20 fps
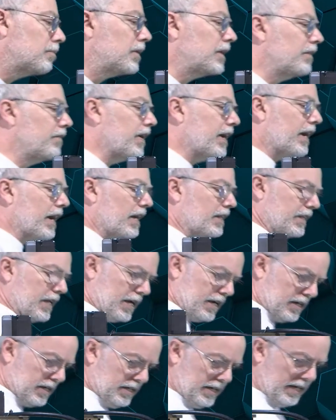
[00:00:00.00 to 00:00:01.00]
believe I got
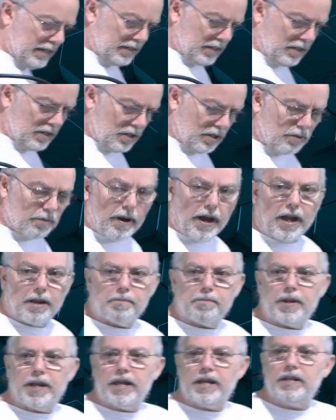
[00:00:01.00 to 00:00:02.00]
that connected to the
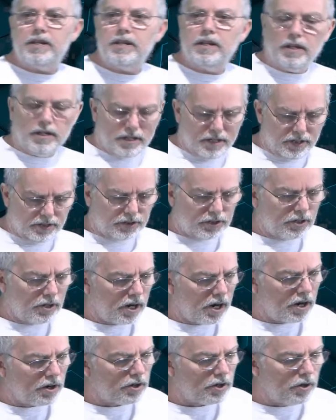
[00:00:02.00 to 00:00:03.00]
right pin. So
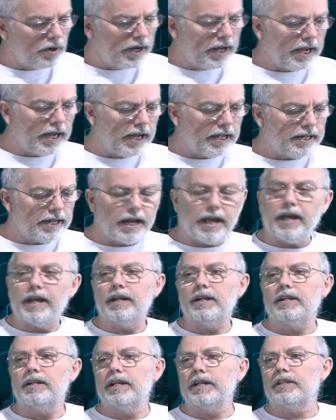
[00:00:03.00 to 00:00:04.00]
I'll go ahead
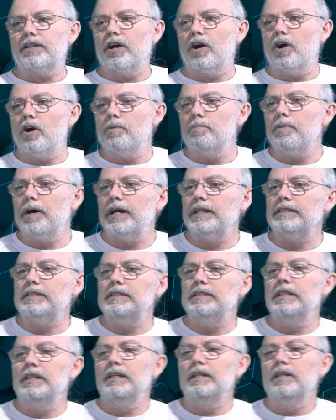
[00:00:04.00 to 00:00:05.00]
and click the home
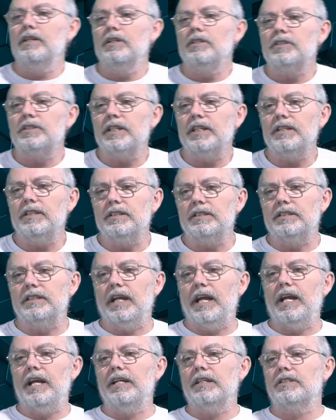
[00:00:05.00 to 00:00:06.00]
button. See the
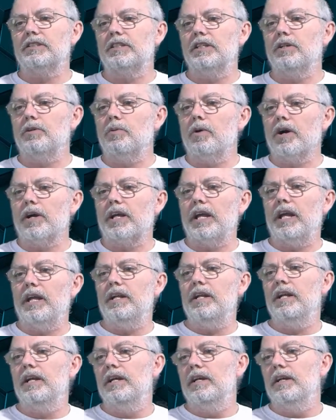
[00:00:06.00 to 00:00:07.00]
Z is still
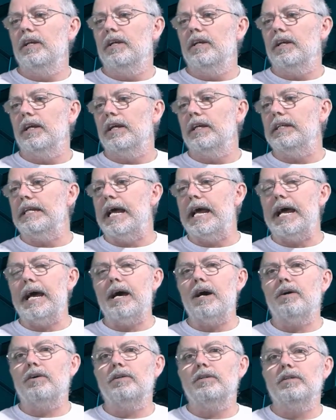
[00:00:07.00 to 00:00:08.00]
working. And
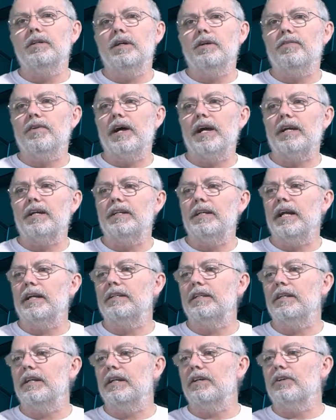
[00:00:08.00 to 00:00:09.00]
now if I
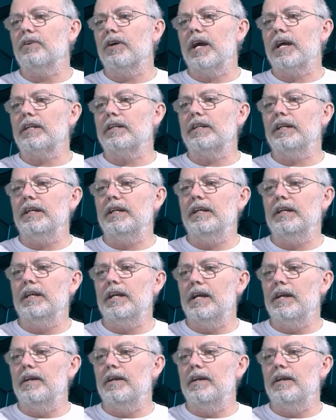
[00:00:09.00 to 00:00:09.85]
connected it correctly,